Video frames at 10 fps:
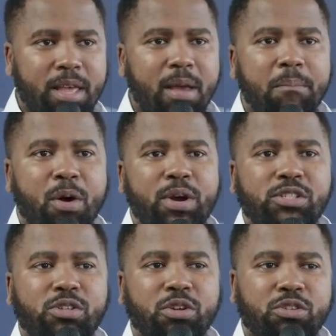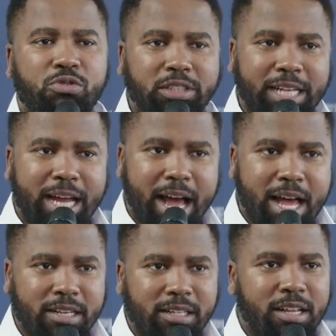But once you entreat your
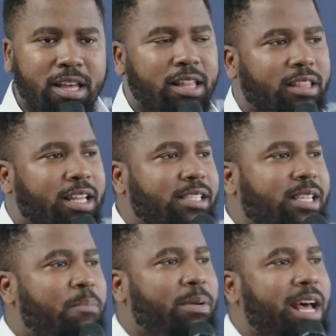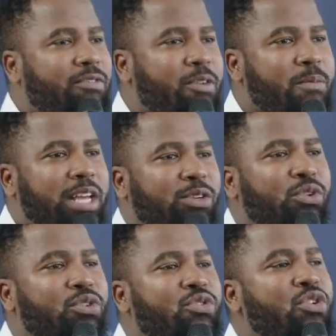hand, then it's a platform that will
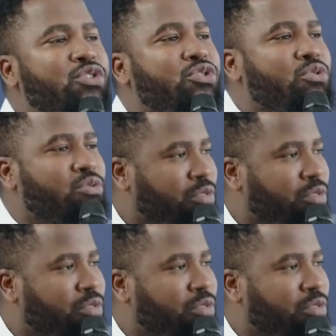grow you